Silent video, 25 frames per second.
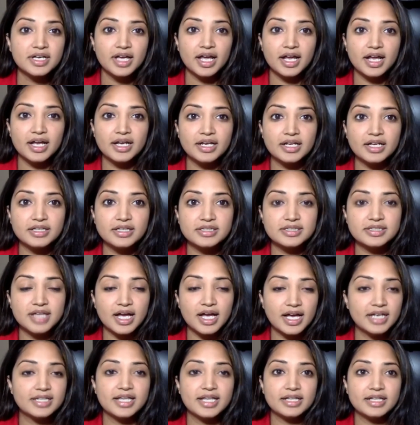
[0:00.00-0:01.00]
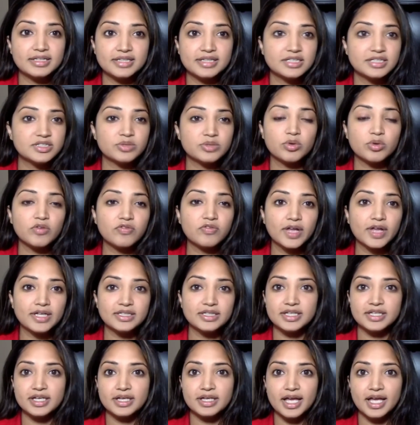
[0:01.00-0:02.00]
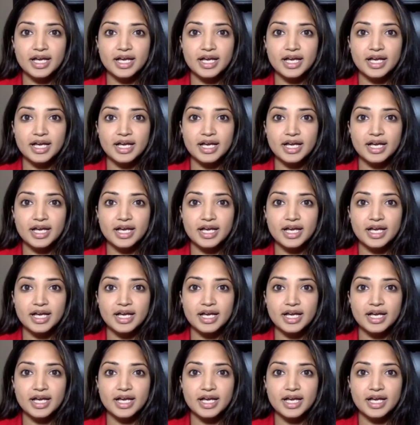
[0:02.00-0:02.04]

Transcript: and that doesn't reflect the